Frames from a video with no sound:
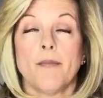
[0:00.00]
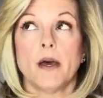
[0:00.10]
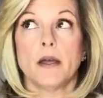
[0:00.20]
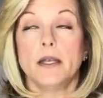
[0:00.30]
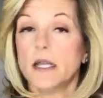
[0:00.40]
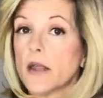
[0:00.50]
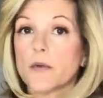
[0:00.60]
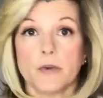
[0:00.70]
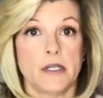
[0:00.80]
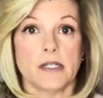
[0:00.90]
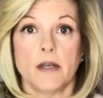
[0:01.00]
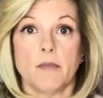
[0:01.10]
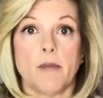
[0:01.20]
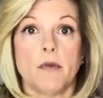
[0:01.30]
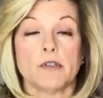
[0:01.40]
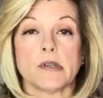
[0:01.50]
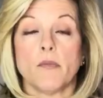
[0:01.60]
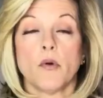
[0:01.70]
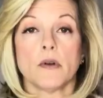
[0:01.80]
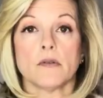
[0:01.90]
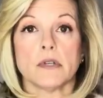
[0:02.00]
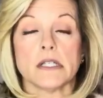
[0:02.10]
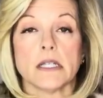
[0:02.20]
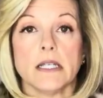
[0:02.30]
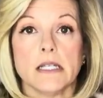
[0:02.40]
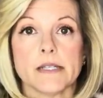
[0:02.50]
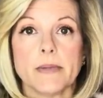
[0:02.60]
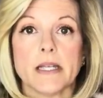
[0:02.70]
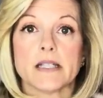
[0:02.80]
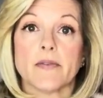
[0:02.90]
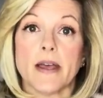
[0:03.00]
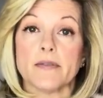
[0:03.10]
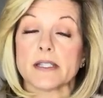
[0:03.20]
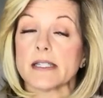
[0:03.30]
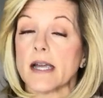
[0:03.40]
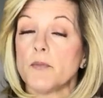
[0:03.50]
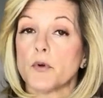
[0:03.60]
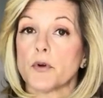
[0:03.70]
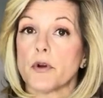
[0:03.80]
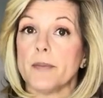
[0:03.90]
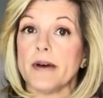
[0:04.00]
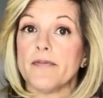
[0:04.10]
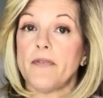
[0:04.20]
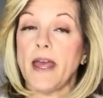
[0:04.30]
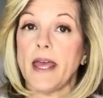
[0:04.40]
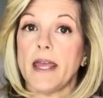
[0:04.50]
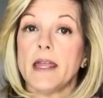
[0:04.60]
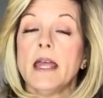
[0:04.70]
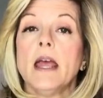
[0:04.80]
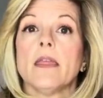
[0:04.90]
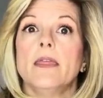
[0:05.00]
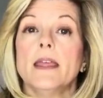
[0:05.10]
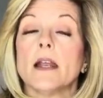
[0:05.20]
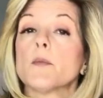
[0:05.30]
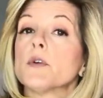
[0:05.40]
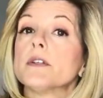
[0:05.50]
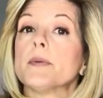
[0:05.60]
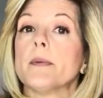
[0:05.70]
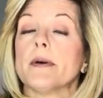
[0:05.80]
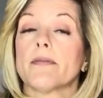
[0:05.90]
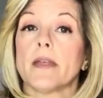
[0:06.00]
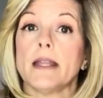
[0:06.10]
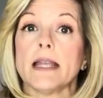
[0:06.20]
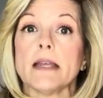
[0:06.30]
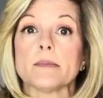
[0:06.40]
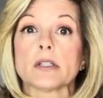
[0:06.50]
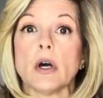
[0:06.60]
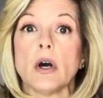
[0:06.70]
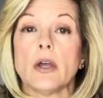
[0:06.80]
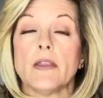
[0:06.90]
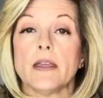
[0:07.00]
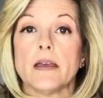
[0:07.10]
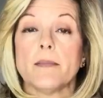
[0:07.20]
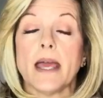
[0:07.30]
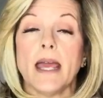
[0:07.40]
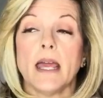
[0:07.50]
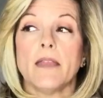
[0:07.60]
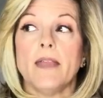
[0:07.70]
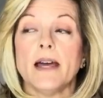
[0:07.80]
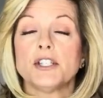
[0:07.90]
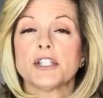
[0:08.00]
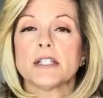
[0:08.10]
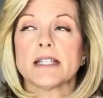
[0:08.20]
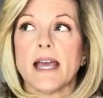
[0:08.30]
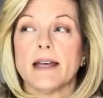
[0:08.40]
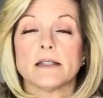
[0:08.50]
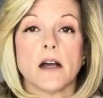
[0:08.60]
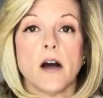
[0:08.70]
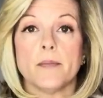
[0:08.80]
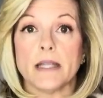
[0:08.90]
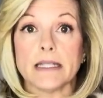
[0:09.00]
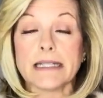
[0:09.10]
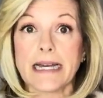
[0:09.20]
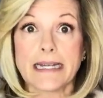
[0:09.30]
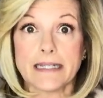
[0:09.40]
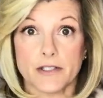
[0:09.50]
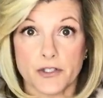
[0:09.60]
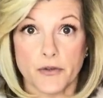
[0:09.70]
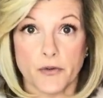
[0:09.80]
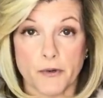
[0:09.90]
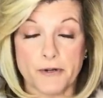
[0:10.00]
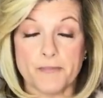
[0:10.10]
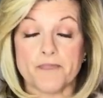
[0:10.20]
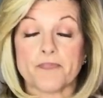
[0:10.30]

Another reason, and my most important reason, is because if I have a sideboard or a buffet, then I'm going to put buffet lamps on them, and that just adds ambient lighting to the room.